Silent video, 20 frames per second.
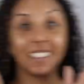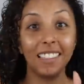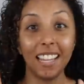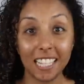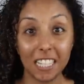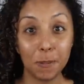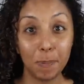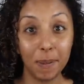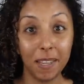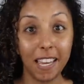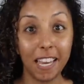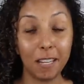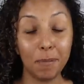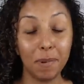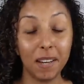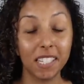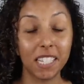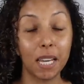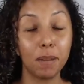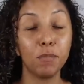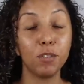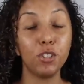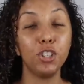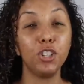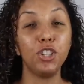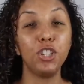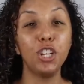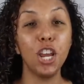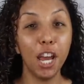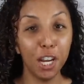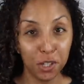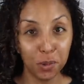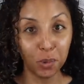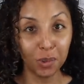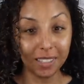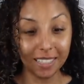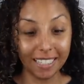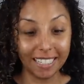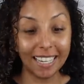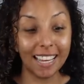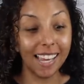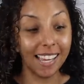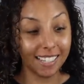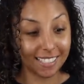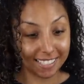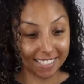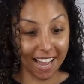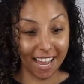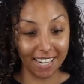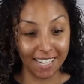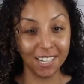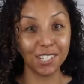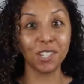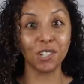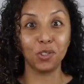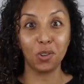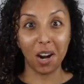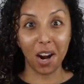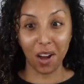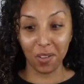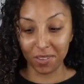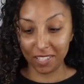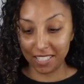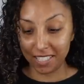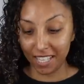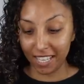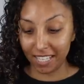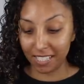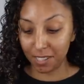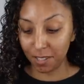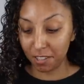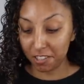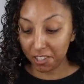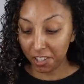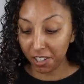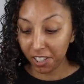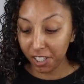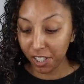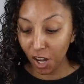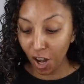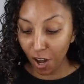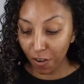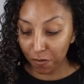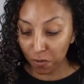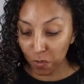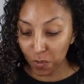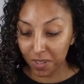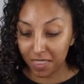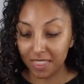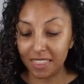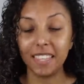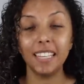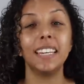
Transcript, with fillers: Let's begin because I'm genuinely excited to try all these things. So starting off with